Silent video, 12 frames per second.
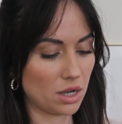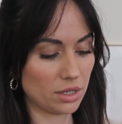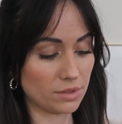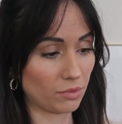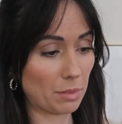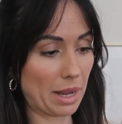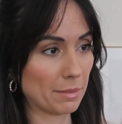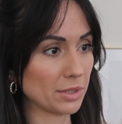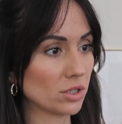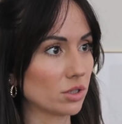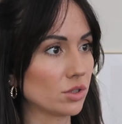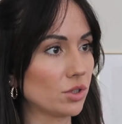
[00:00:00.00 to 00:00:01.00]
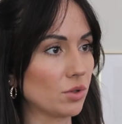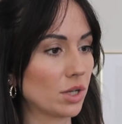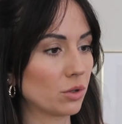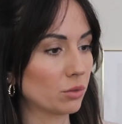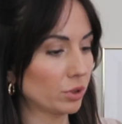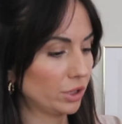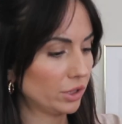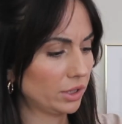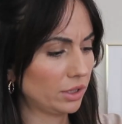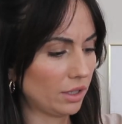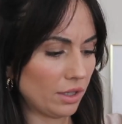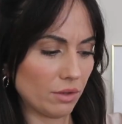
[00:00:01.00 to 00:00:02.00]
It's from Amazon, so you can order
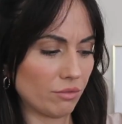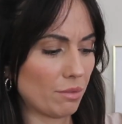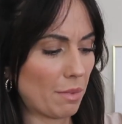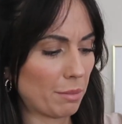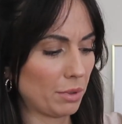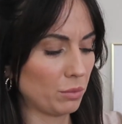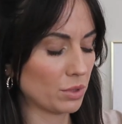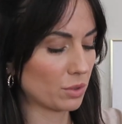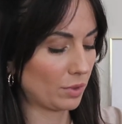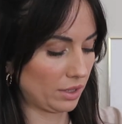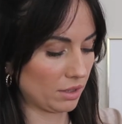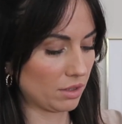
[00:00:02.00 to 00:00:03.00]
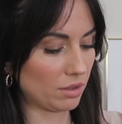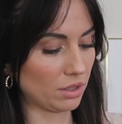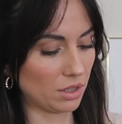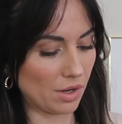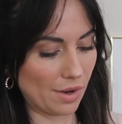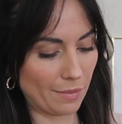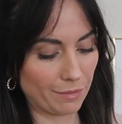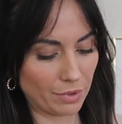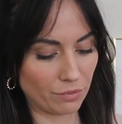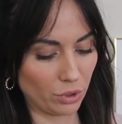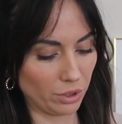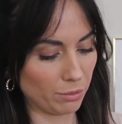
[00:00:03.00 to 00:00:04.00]
it. And I remember it was quite
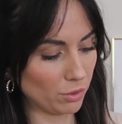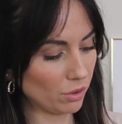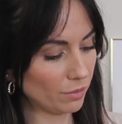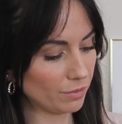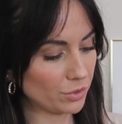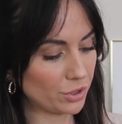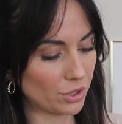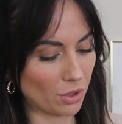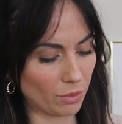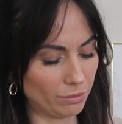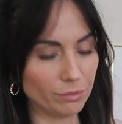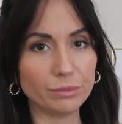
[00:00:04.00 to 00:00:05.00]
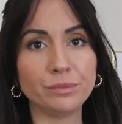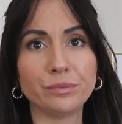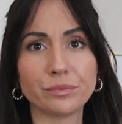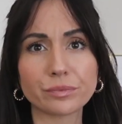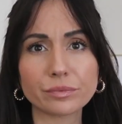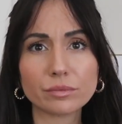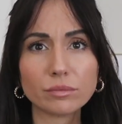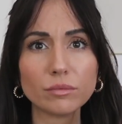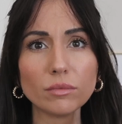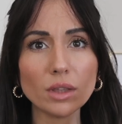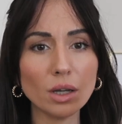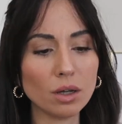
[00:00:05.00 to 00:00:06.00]
affordable. So
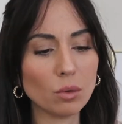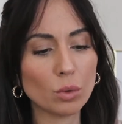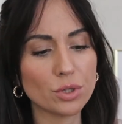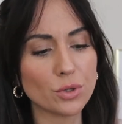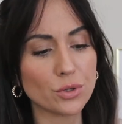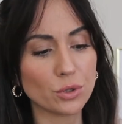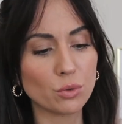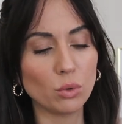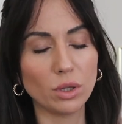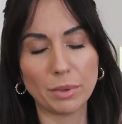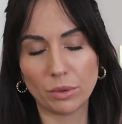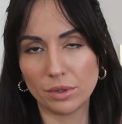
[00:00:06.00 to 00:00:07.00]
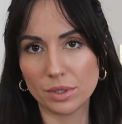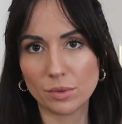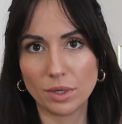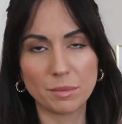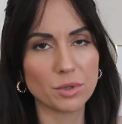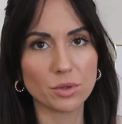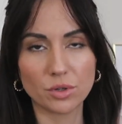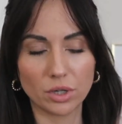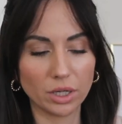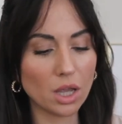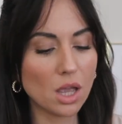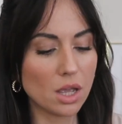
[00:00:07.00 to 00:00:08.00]
what's also cool about this one, I'm so
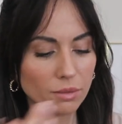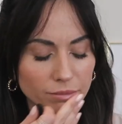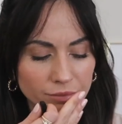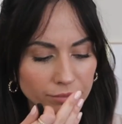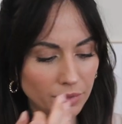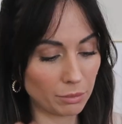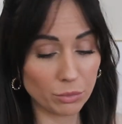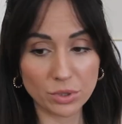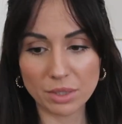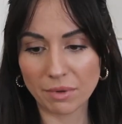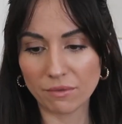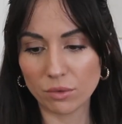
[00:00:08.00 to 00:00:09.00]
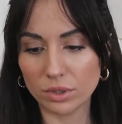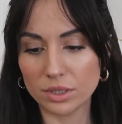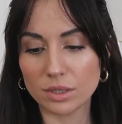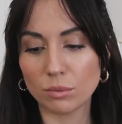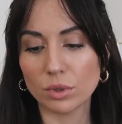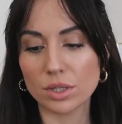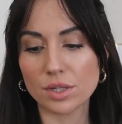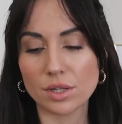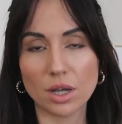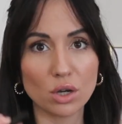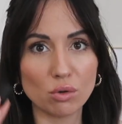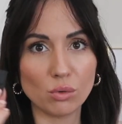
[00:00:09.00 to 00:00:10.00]
sorry, I'm losing my voice. What's
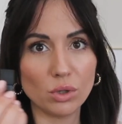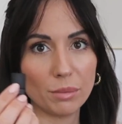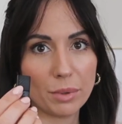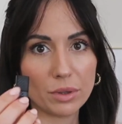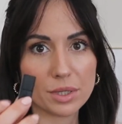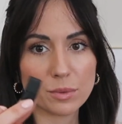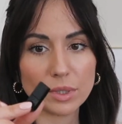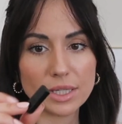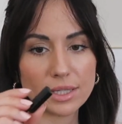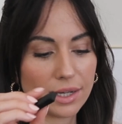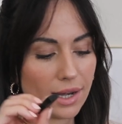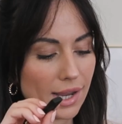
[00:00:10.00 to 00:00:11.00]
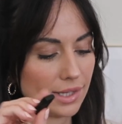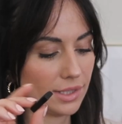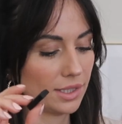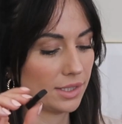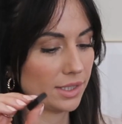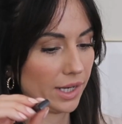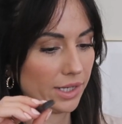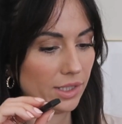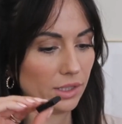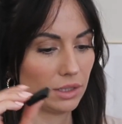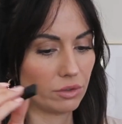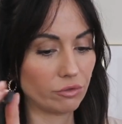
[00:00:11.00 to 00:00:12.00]
cool about this one is that it has this tiny
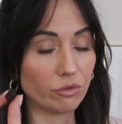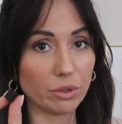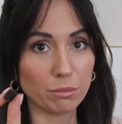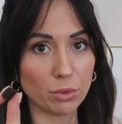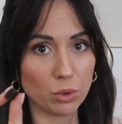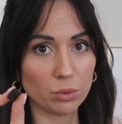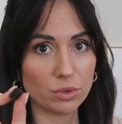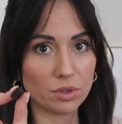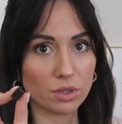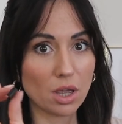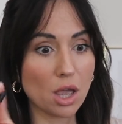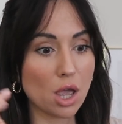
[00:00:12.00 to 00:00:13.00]
little remote,